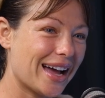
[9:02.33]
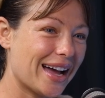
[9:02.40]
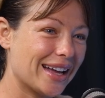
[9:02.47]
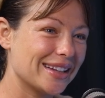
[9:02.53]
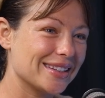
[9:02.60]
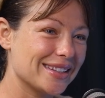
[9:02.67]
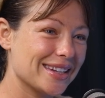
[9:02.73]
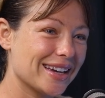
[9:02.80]

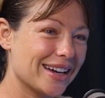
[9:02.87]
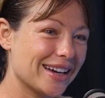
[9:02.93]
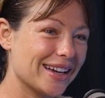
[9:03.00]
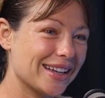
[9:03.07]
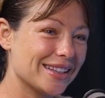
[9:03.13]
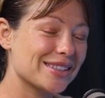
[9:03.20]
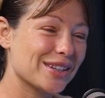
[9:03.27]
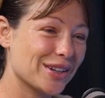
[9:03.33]
and
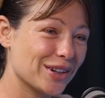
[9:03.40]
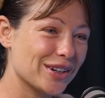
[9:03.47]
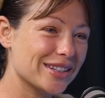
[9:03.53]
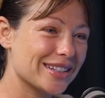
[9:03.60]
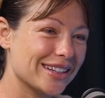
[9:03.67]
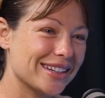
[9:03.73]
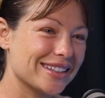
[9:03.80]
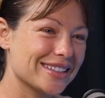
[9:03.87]

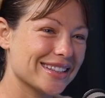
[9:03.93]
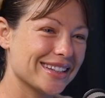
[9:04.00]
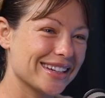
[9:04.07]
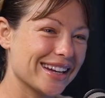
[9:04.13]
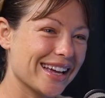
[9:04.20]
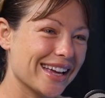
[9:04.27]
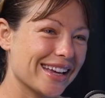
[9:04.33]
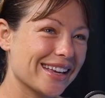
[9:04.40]
insecurities,
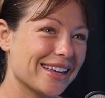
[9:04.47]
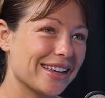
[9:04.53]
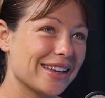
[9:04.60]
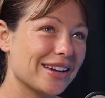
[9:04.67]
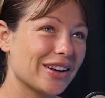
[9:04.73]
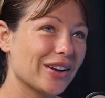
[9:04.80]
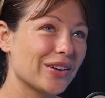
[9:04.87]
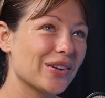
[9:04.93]
and like,
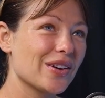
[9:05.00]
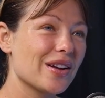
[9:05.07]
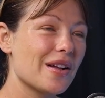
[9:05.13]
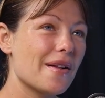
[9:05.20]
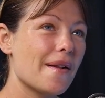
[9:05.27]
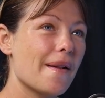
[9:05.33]
you know,